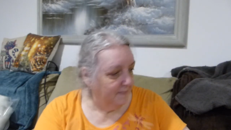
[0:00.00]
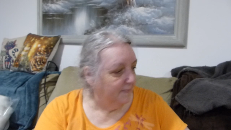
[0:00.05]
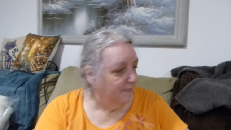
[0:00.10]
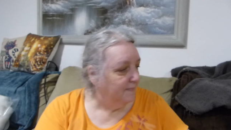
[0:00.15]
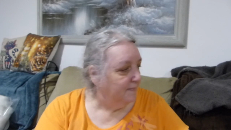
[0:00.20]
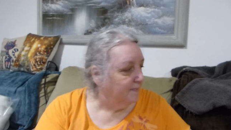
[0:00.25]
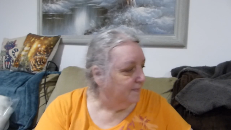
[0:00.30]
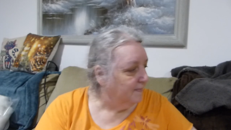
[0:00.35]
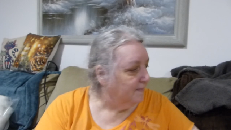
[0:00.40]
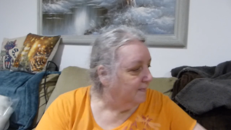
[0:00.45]

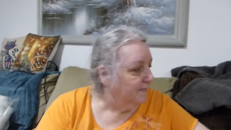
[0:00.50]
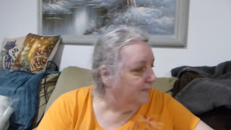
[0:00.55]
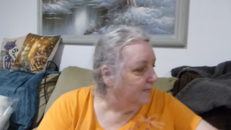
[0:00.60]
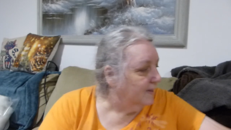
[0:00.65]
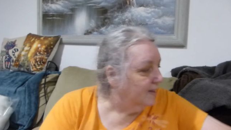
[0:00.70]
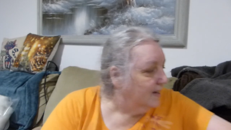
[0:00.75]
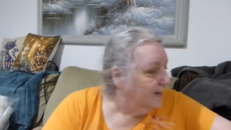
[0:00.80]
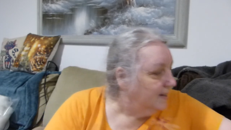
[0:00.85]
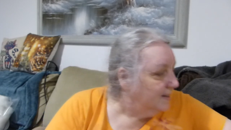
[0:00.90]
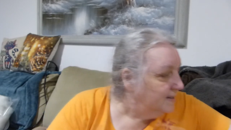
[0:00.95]

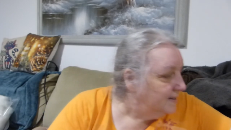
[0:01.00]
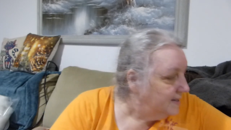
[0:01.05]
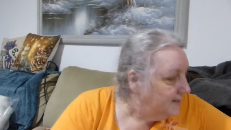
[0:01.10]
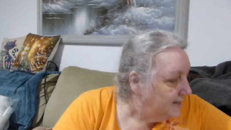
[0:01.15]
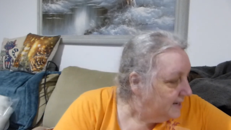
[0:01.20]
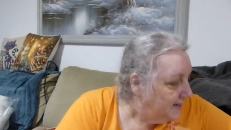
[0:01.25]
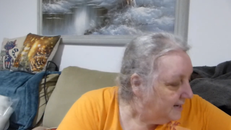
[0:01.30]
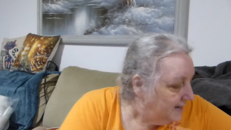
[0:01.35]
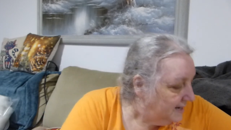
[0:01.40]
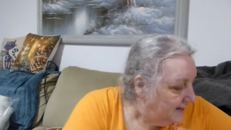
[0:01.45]

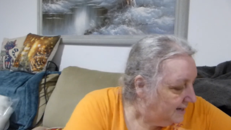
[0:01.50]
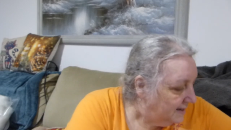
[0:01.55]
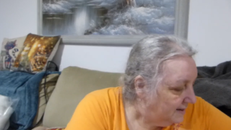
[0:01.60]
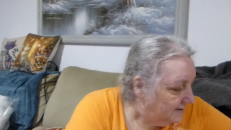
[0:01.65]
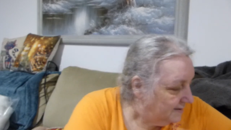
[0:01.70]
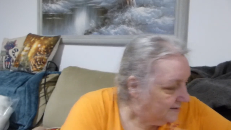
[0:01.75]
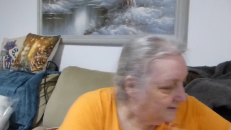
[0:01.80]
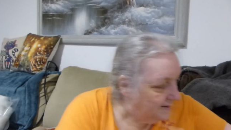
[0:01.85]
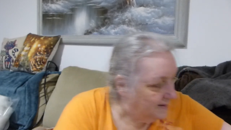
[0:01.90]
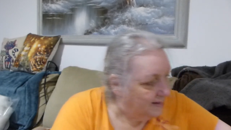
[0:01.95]

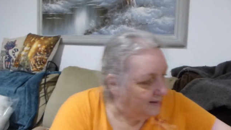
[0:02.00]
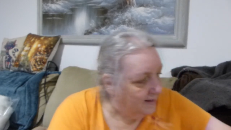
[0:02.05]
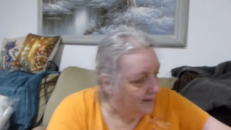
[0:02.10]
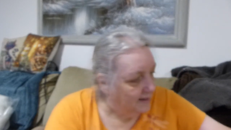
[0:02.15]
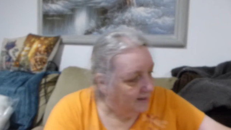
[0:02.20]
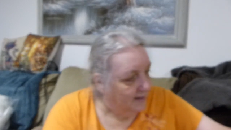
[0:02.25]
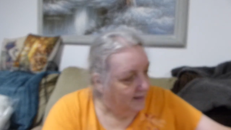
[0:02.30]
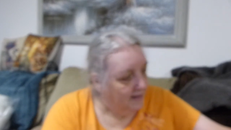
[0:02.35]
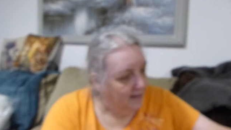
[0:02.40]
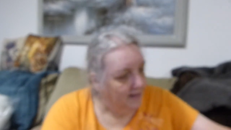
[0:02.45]

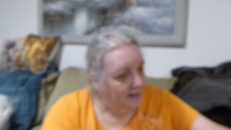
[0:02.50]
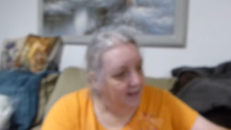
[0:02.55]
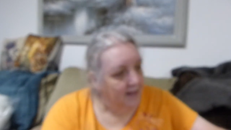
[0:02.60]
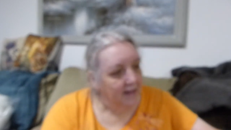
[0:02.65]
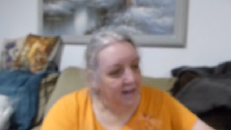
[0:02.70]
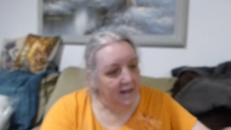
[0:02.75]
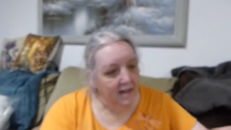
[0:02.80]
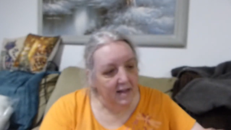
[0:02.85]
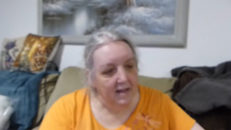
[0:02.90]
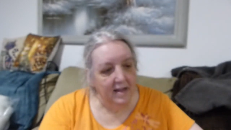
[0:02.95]

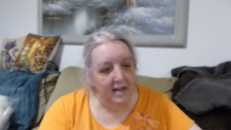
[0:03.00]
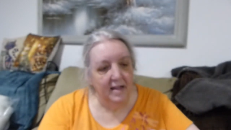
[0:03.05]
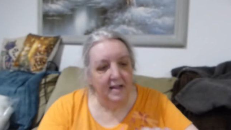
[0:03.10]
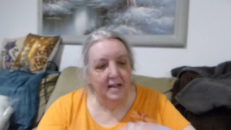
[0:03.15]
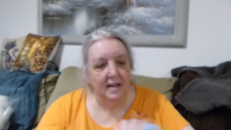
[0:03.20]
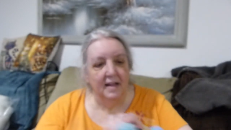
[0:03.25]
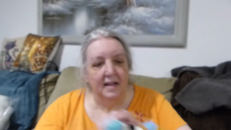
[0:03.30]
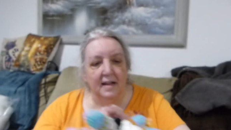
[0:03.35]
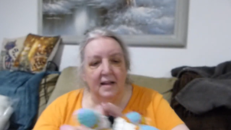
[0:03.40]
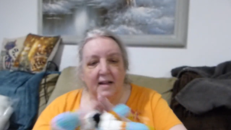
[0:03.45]

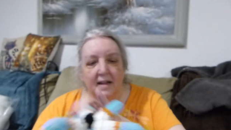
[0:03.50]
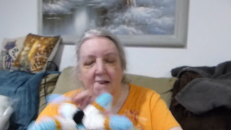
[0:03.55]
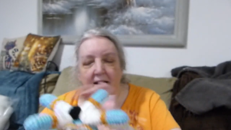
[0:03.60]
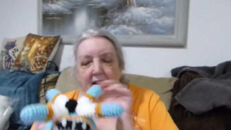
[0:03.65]
(no one is talking)